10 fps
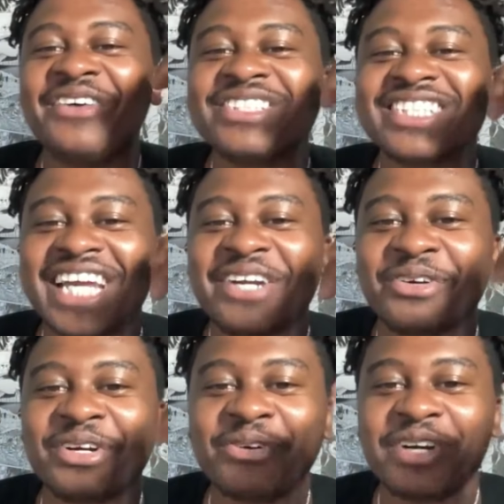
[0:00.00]
was like
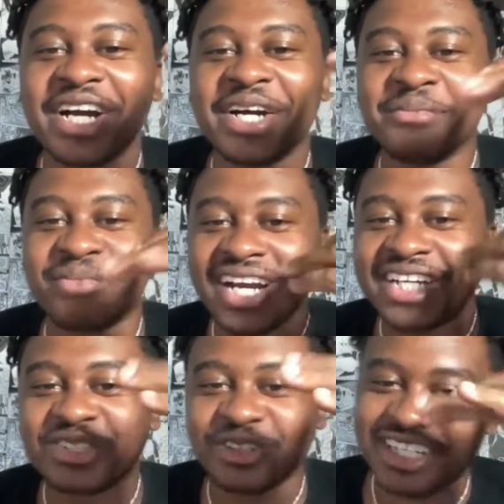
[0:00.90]
work with uh,
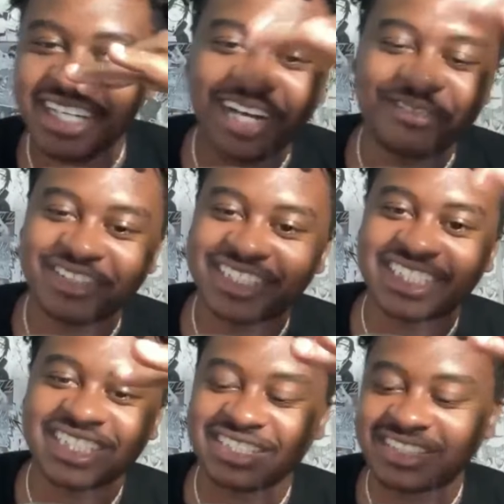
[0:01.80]
Brian Jordan Alvarez?
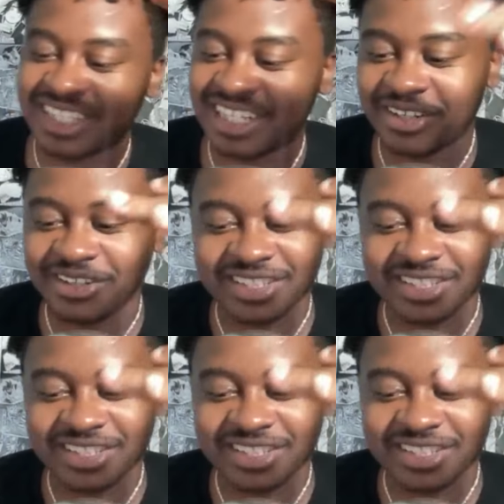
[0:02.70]
Because I know